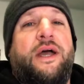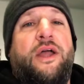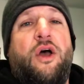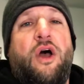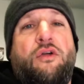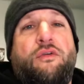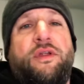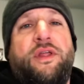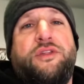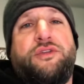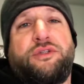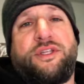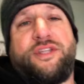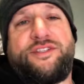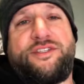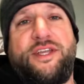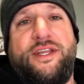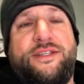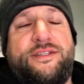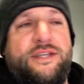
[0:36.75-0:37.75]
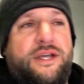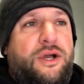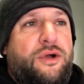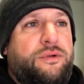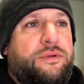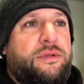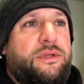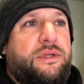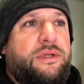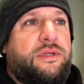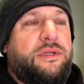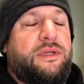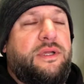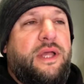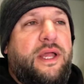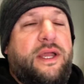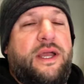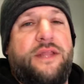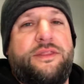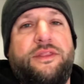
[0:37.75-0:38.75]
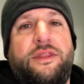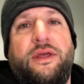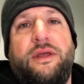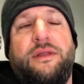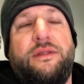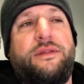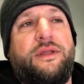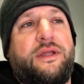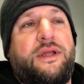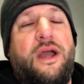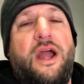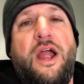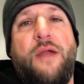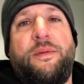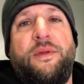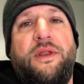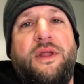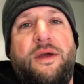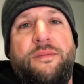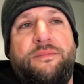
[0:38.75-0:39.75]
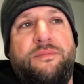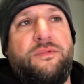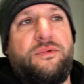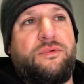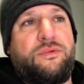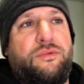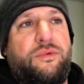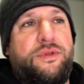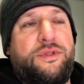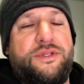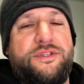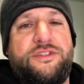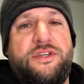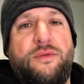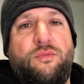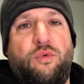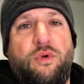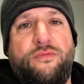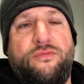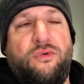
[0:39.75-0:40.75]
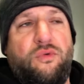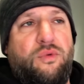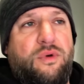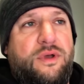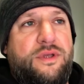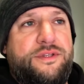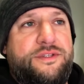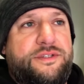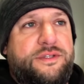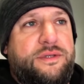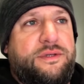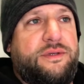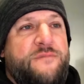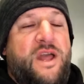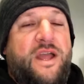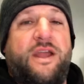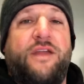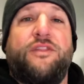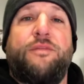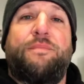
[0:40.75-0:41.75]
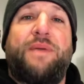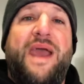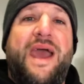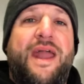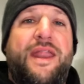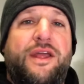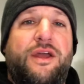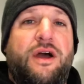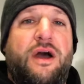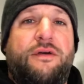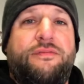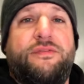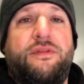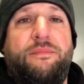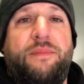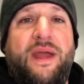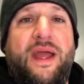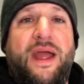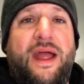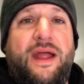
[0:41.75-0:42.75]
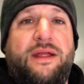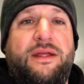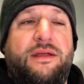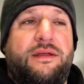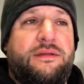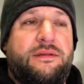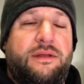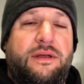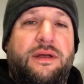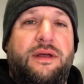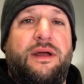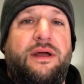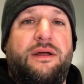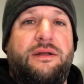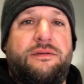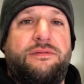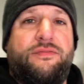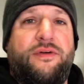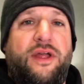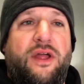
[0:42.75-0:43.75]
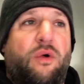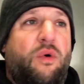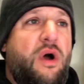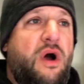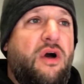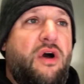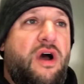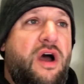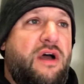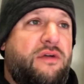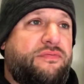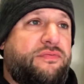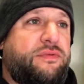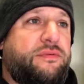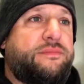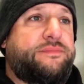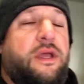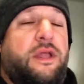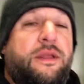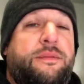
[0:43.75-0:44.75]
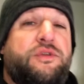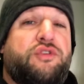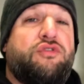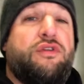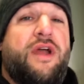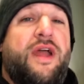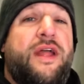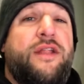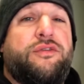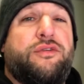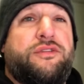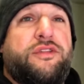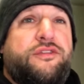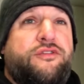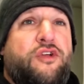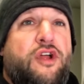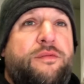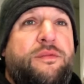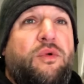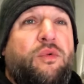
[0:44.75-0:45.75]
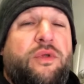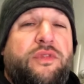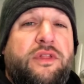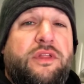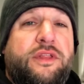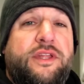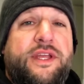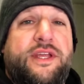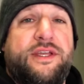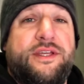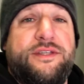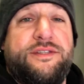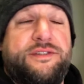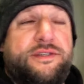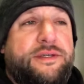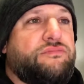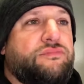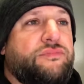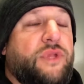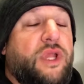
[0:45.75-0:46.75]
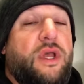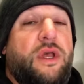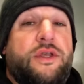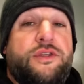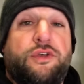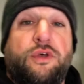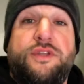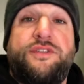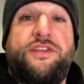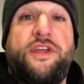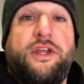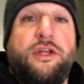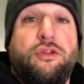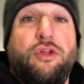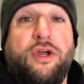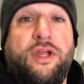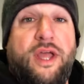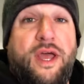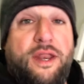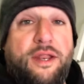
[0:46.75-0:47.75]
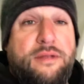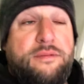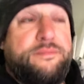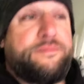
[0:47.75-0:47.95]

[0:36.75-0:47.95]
I already took the seats out. I got the, the carpet up where the subwoofer was. I got the padding off the back, uh, firewall off, and I'm trying to determine where the leak is. So let's take a look at it.